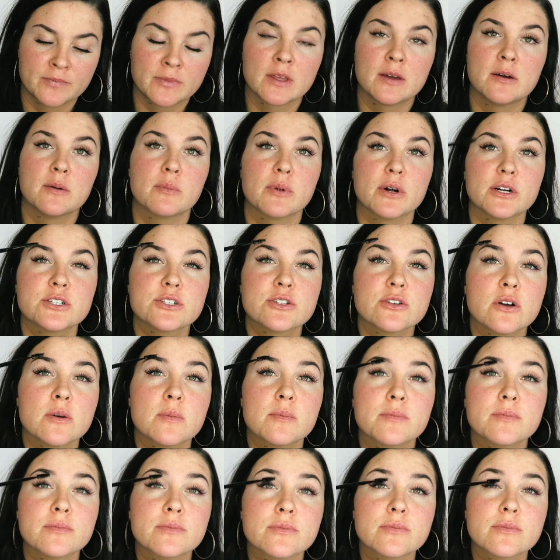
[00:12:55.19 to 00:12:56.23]
gonna brush through
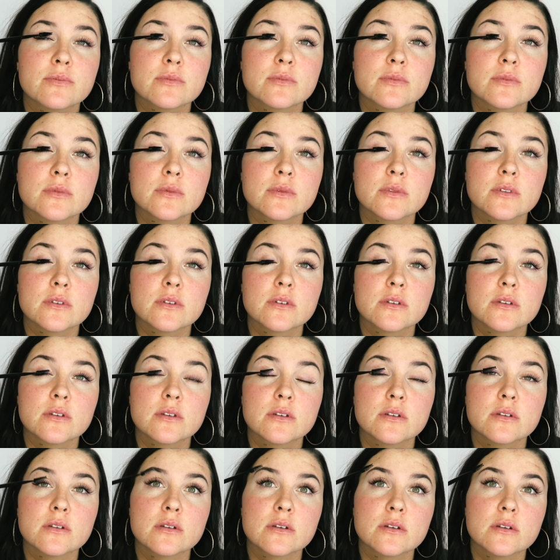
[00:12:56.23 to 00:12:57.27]
them.
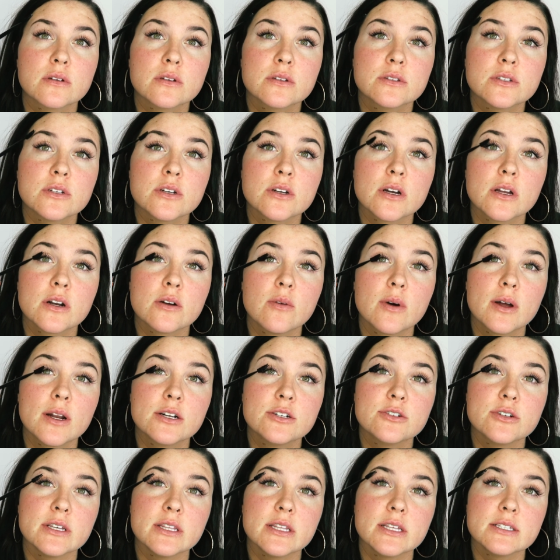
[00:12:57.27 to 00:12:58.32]
So you're gonna
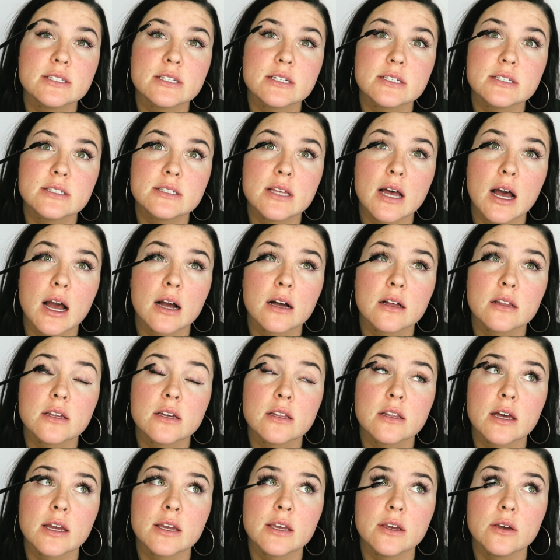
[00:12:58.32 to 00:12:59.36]
want to treat these
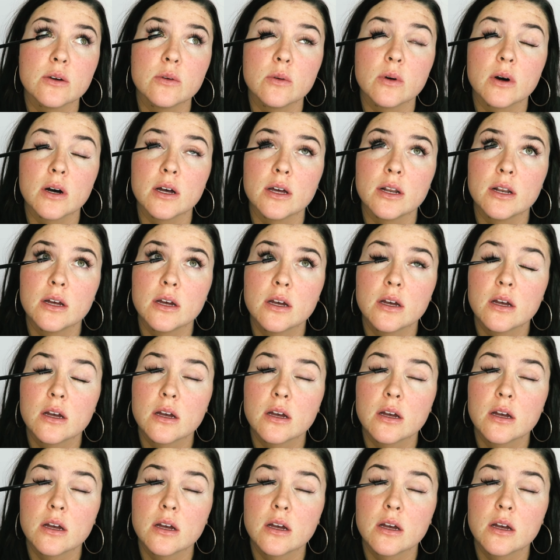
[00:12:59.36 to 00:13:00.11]
exactly like you would